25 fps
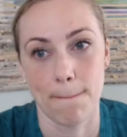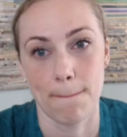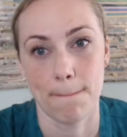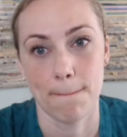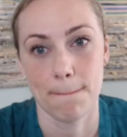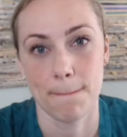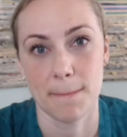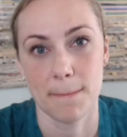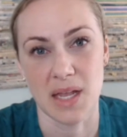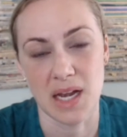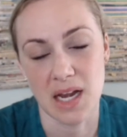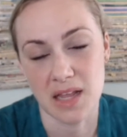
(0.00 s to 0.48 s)

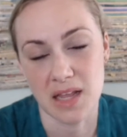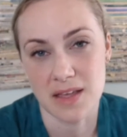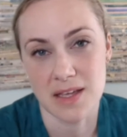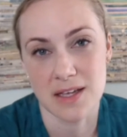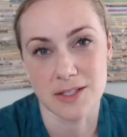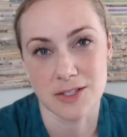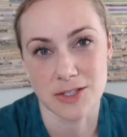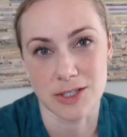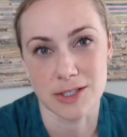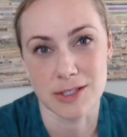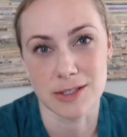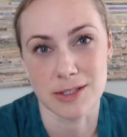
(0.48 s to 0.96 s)
and I think
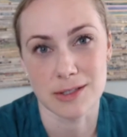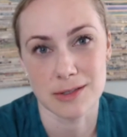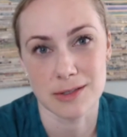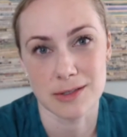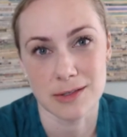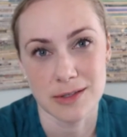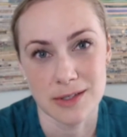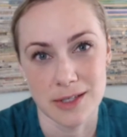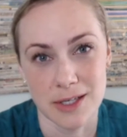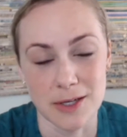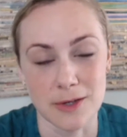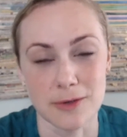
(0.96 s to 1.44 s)
it's just,
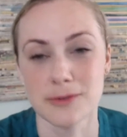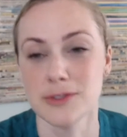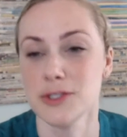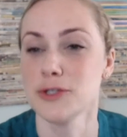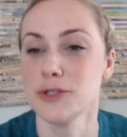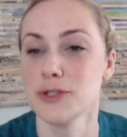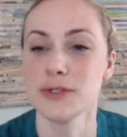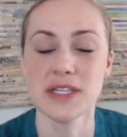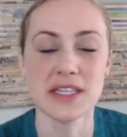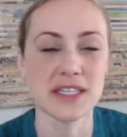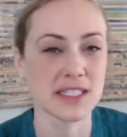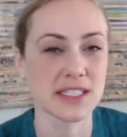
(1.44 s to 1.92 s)
you know,
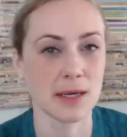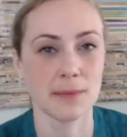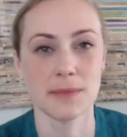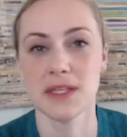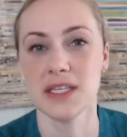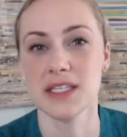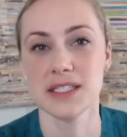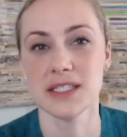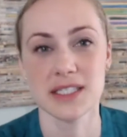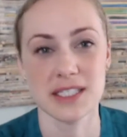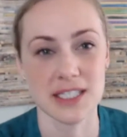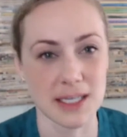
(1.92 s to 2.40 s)
using some of
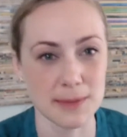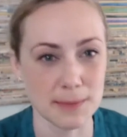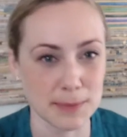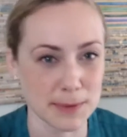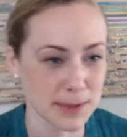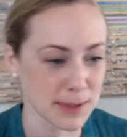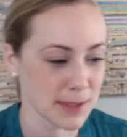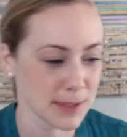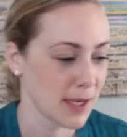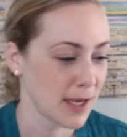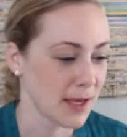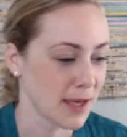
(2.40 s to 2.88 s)
these
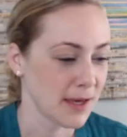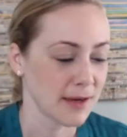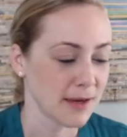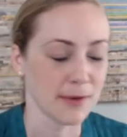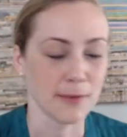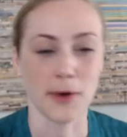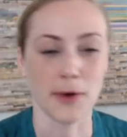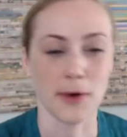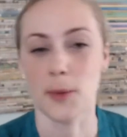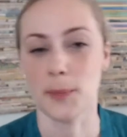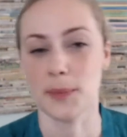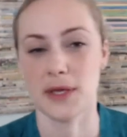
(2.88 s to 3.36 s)
tips
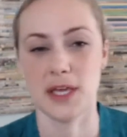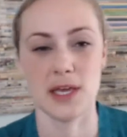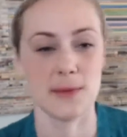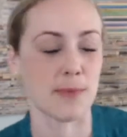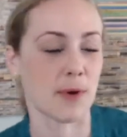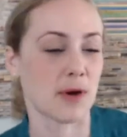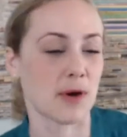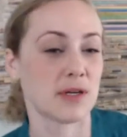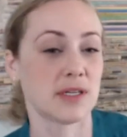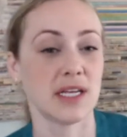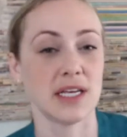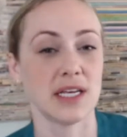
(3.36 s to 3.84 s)
will help keep
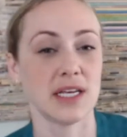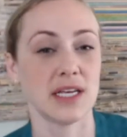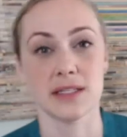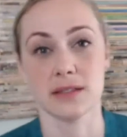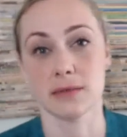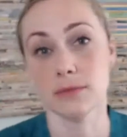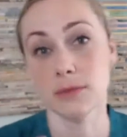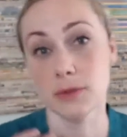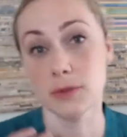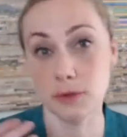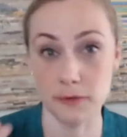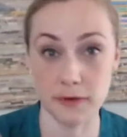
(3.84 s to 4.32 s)
our
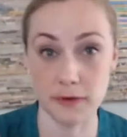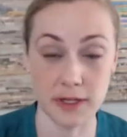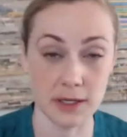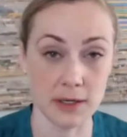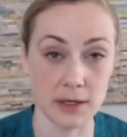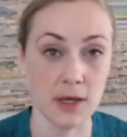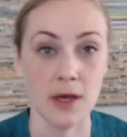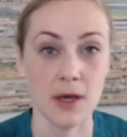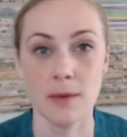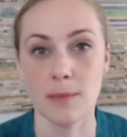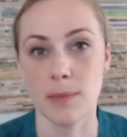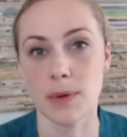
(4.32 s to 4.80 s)
days
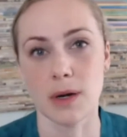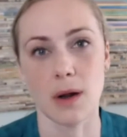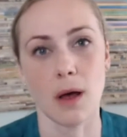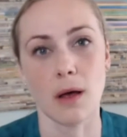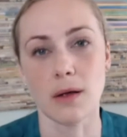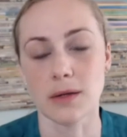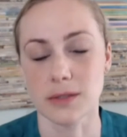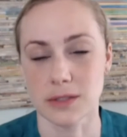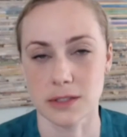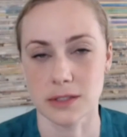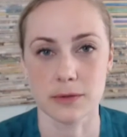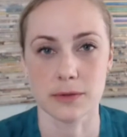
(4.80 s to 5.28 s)
moving, but
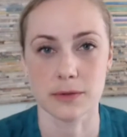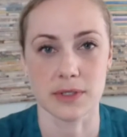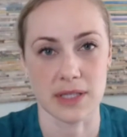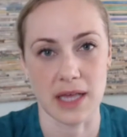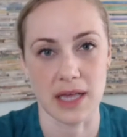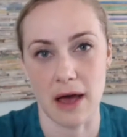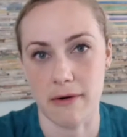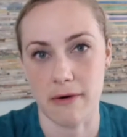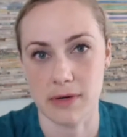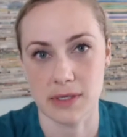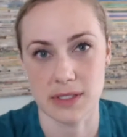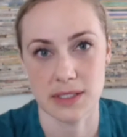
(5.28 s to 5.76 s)
also
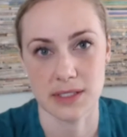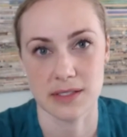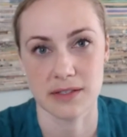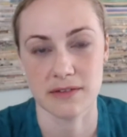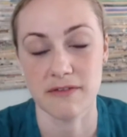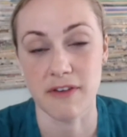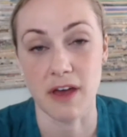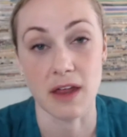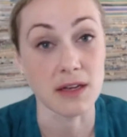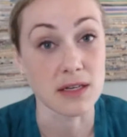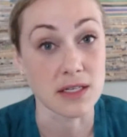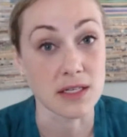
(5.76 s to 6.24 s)
allow us to
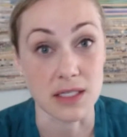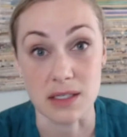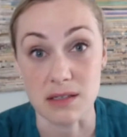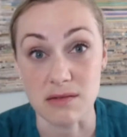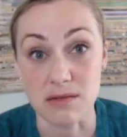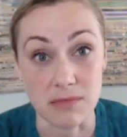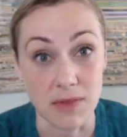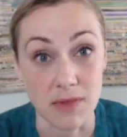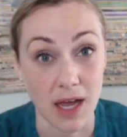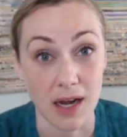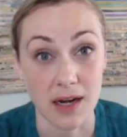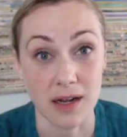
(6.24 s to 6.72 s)
vent it
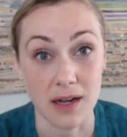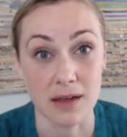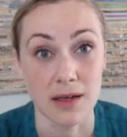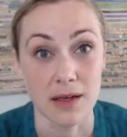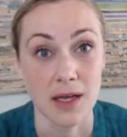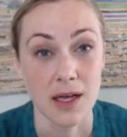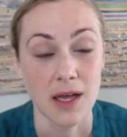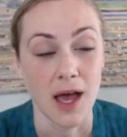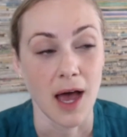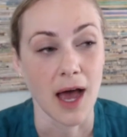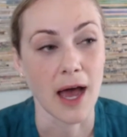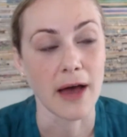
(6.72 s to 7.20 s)
and kind of,
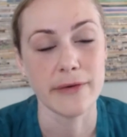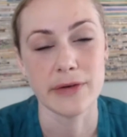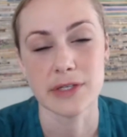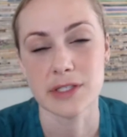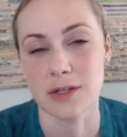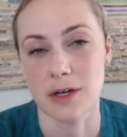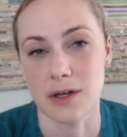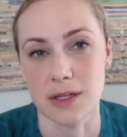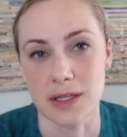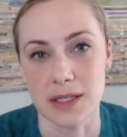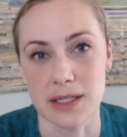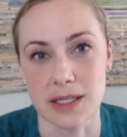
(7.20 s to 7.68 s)
I always
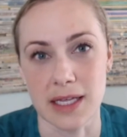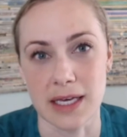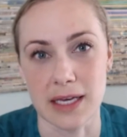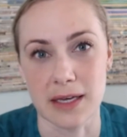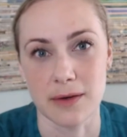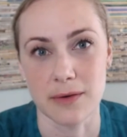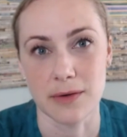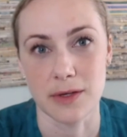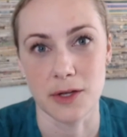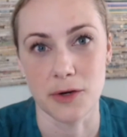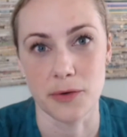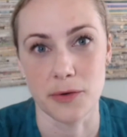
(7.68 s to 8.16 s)
call it like,
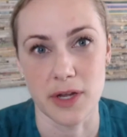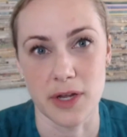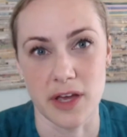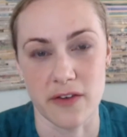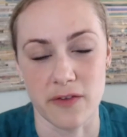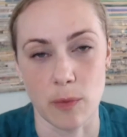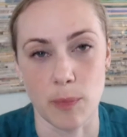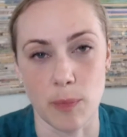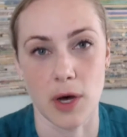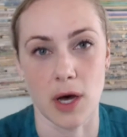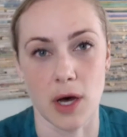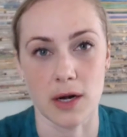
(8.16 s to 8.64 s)
you know, when you have a
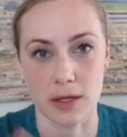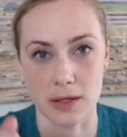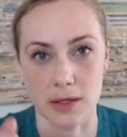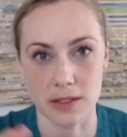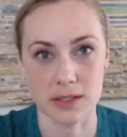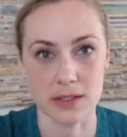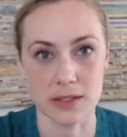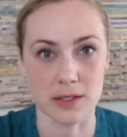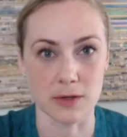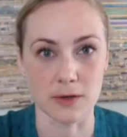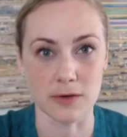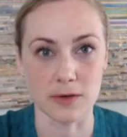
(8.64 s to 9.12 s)
pot on the
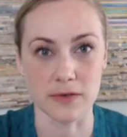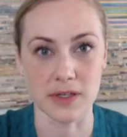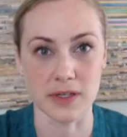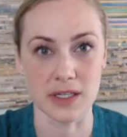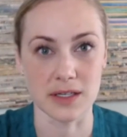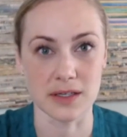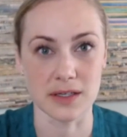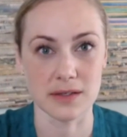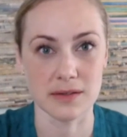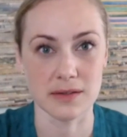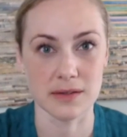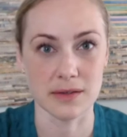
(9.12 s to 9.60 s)
stove and
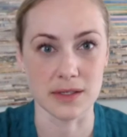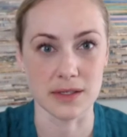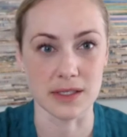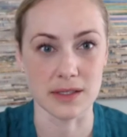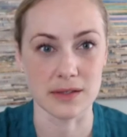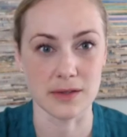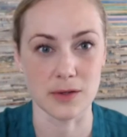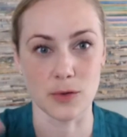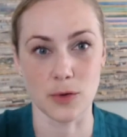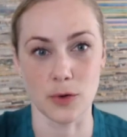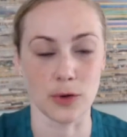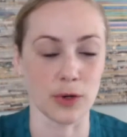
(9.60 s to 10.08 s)
it, it
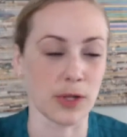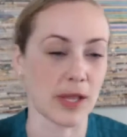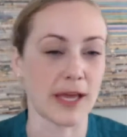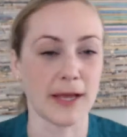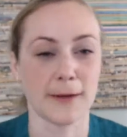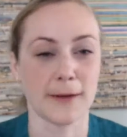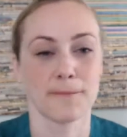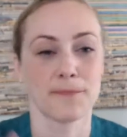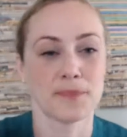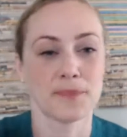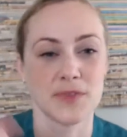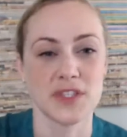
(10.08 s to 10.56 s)
or like
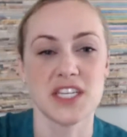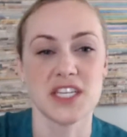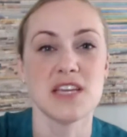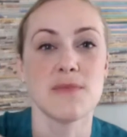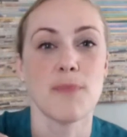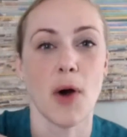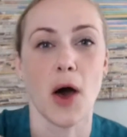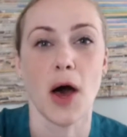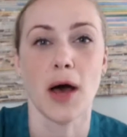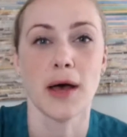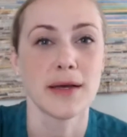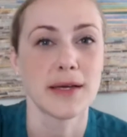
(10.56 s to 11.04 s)

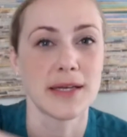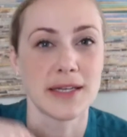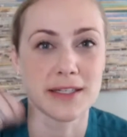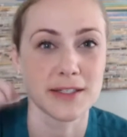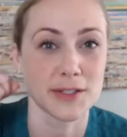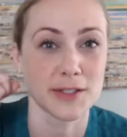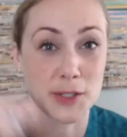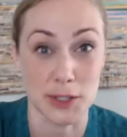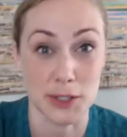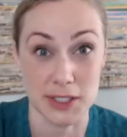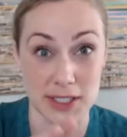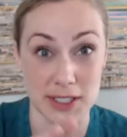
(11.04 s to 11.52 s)
teapot and it
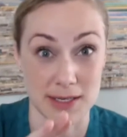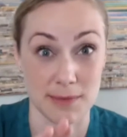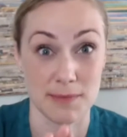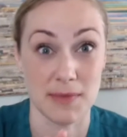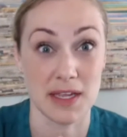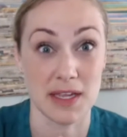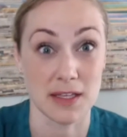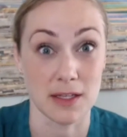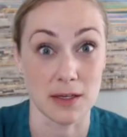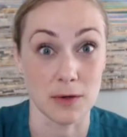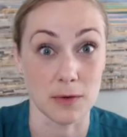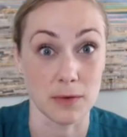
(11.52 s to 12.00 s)
starts to
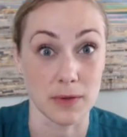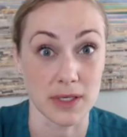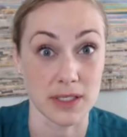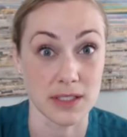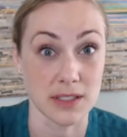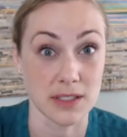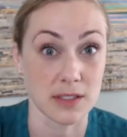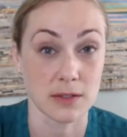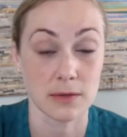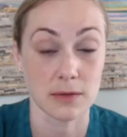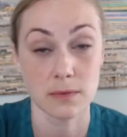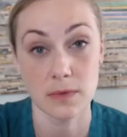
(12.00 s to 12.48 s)
make the noise,
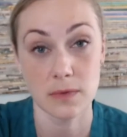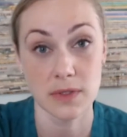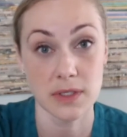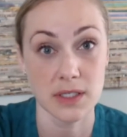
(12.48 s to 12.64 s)
you know,